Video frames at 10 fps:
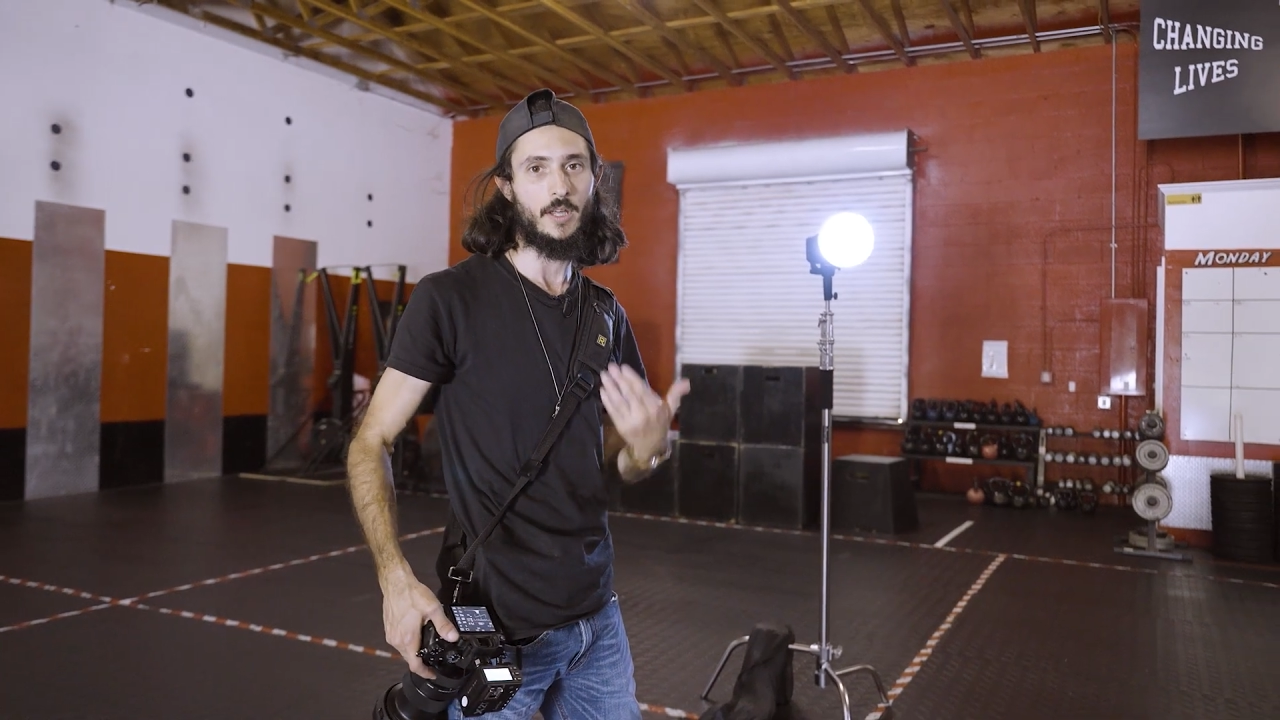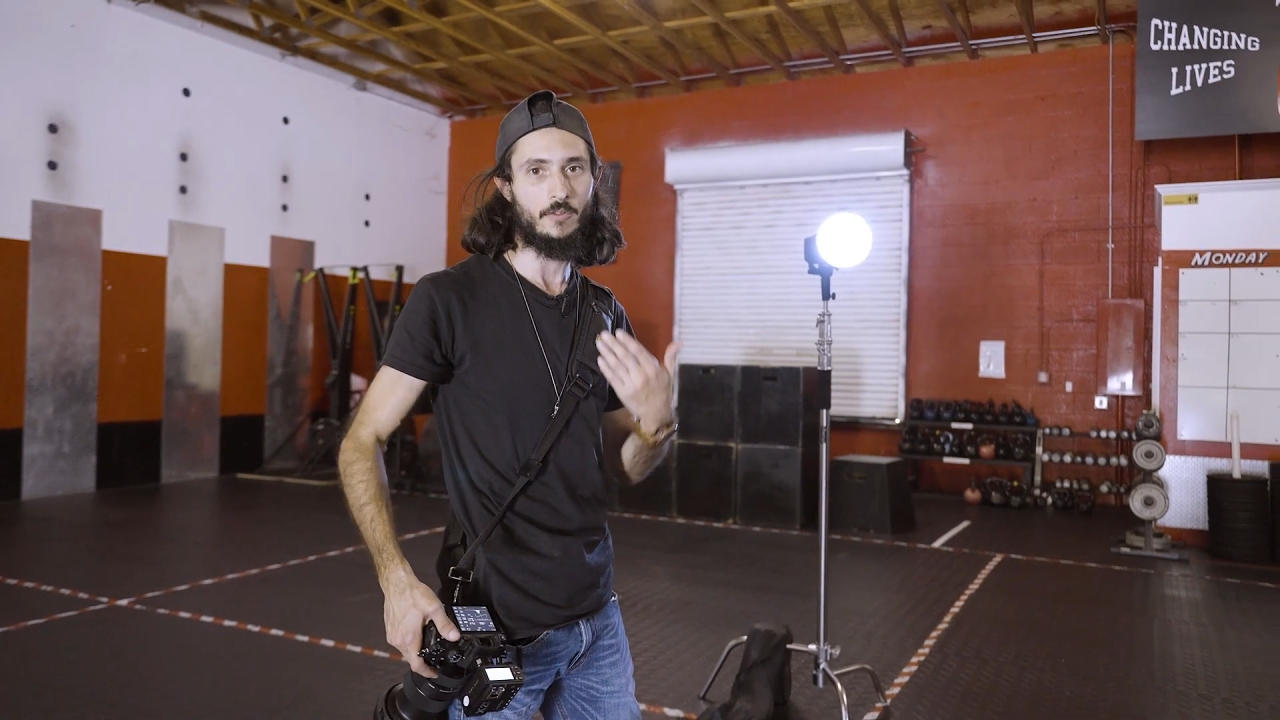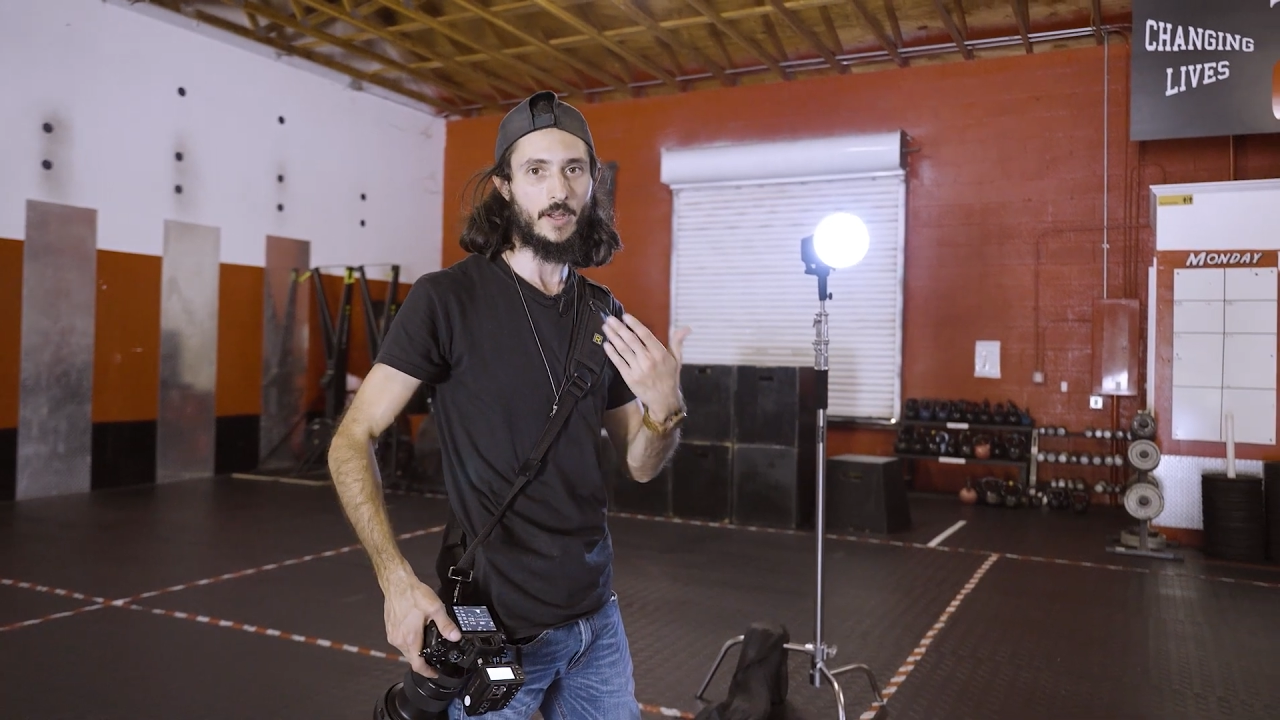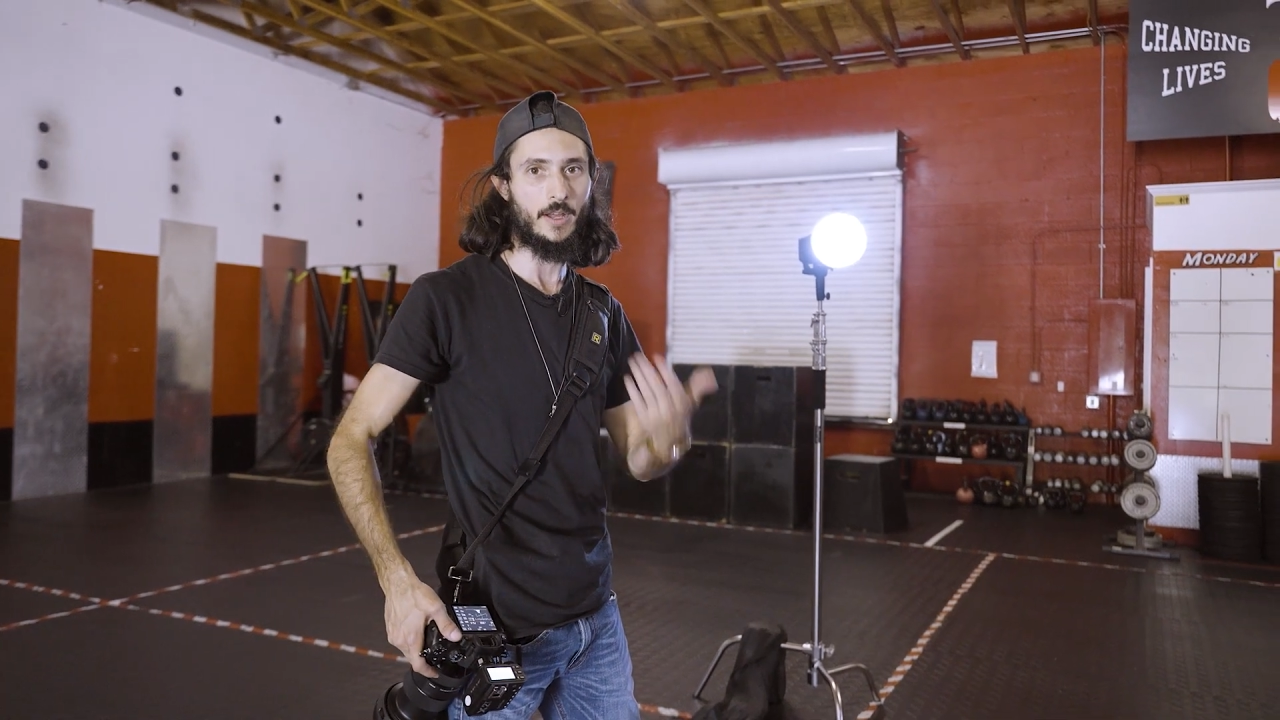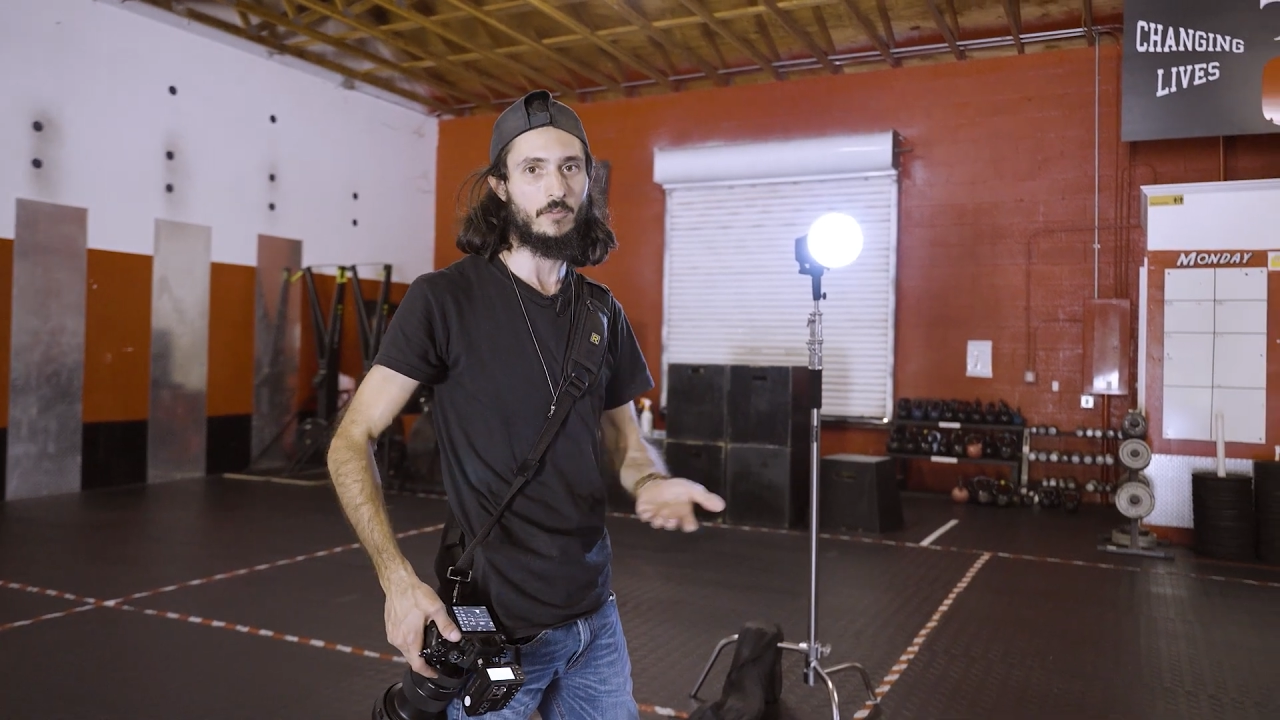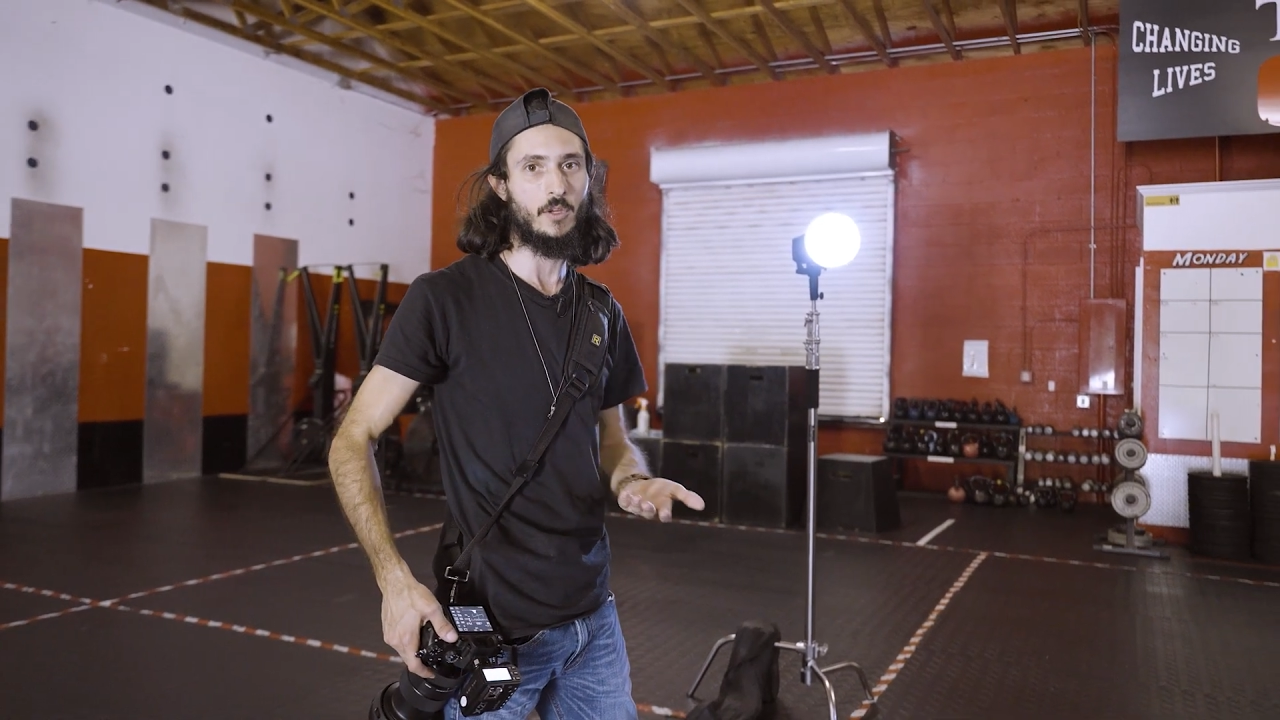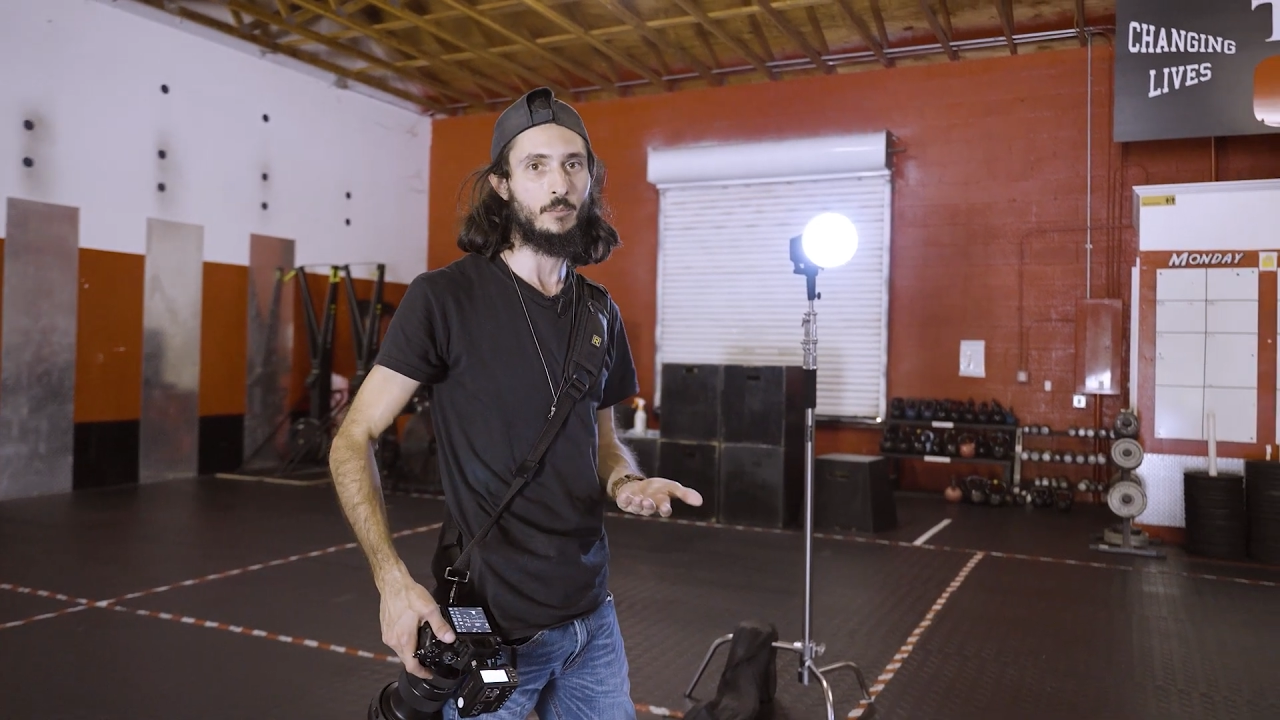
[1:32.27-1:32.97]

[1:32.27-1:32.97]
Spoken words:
if I have the